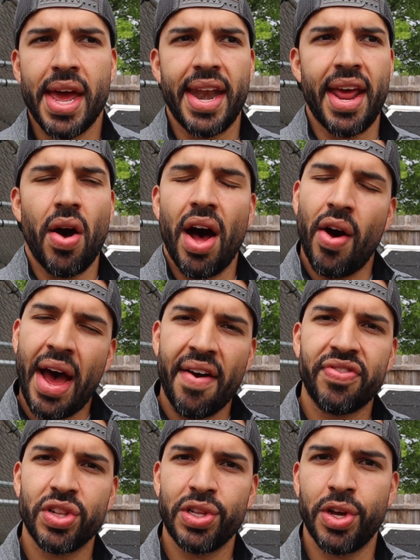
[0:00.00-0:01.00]
Now I'll
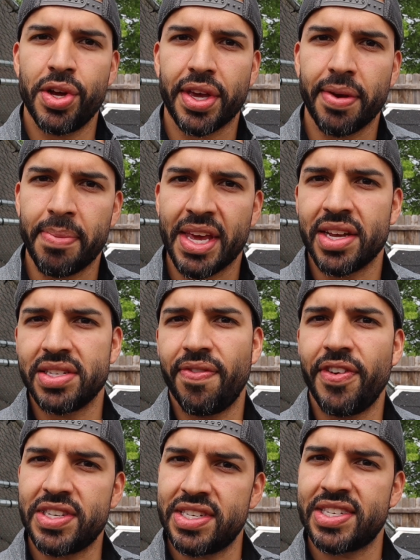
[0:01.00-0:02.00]
have to look, because
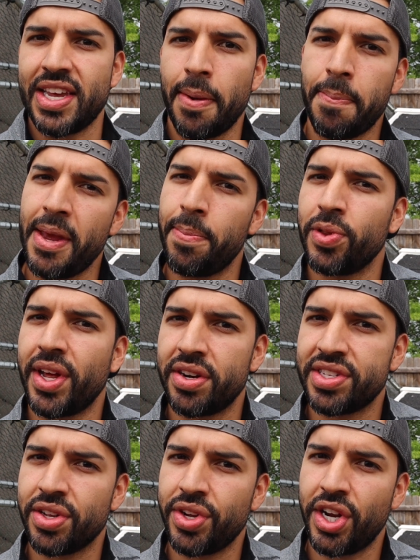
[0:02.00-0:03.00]
if it's the same people that are
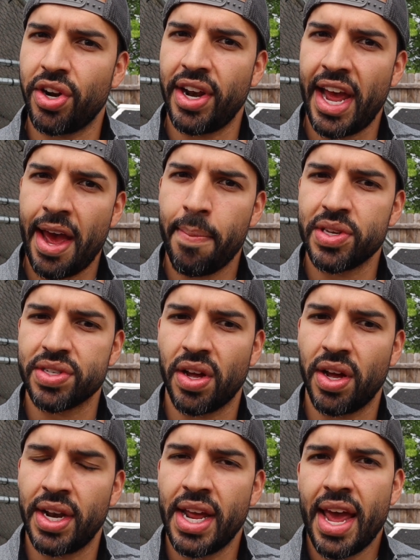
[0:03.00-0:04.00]
selling it on
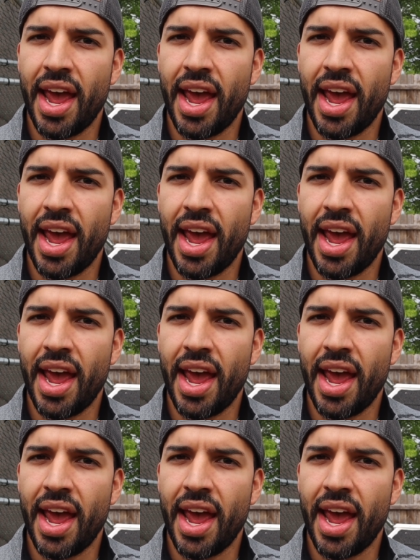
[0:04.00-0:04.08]
Amazon